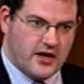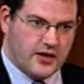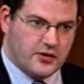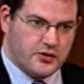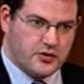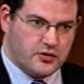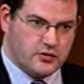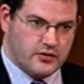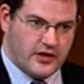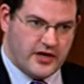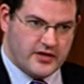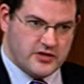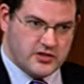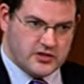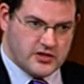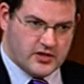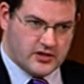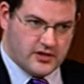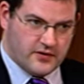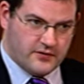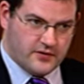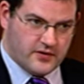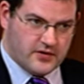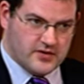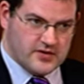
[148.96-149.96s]
through
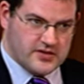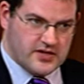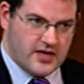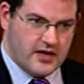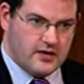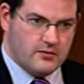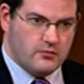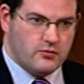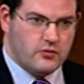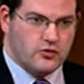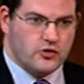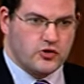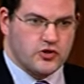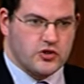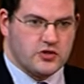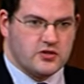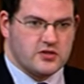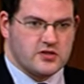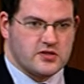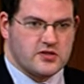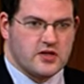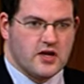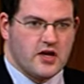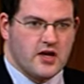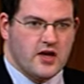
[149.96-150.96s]
legislative consent
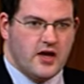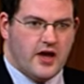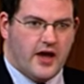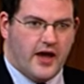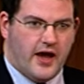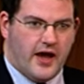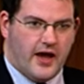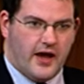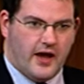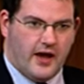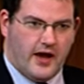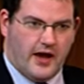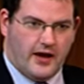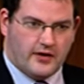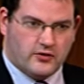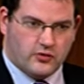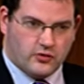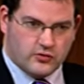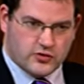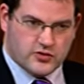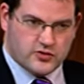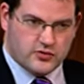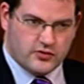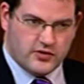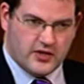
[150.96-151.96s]
motions, and
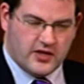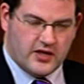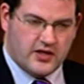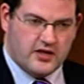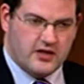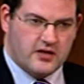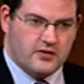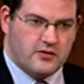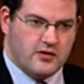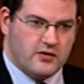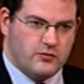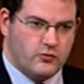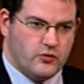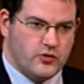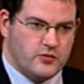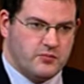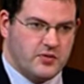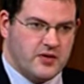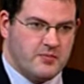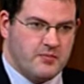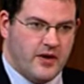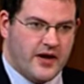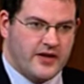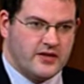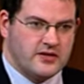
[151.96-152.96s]
also that he would
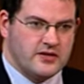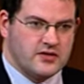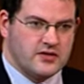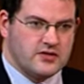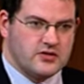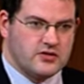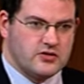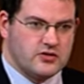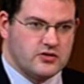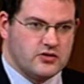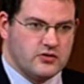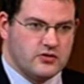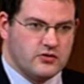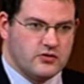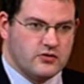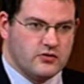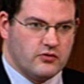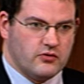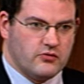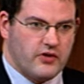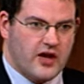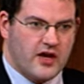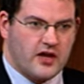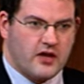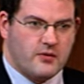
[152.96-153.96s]
be minded to
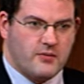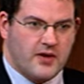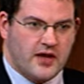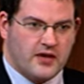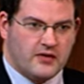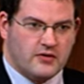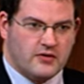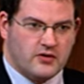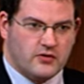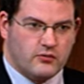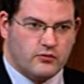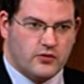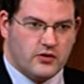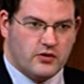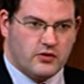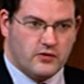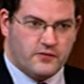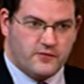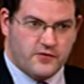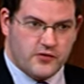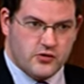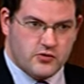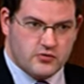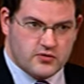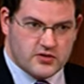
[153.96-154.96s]
recommend that we
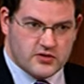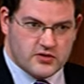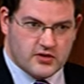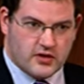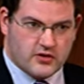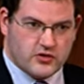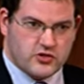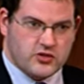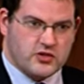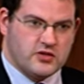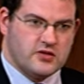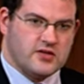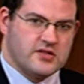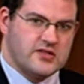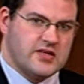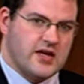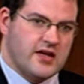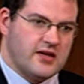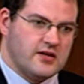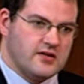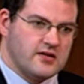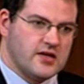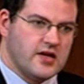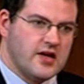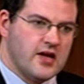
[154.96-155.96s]
refuse such
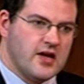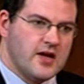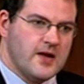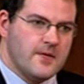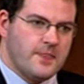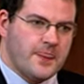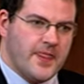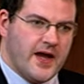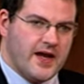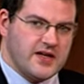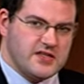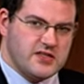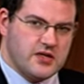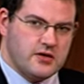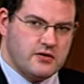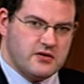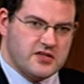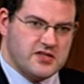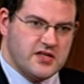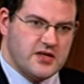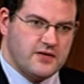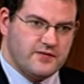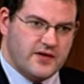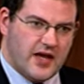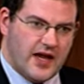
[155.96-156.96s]
consent. Has he
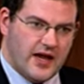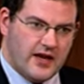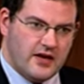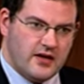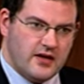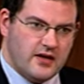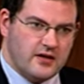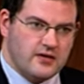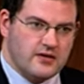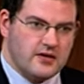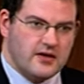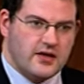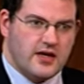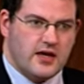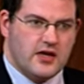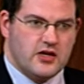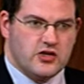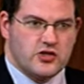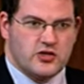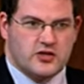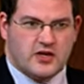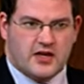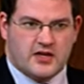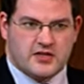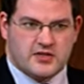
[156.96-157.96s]
received any
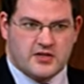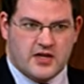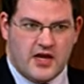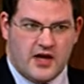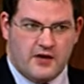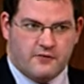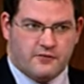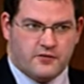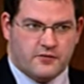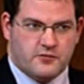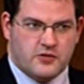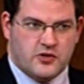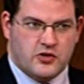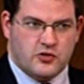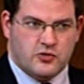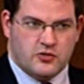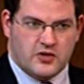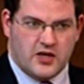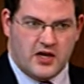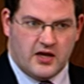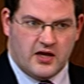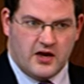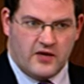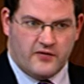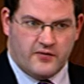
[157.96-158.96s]
indication as yet from the
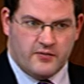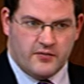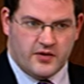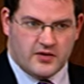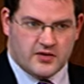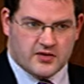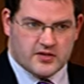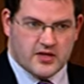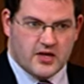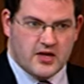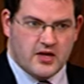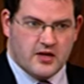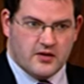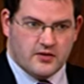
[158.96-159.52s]
UK Government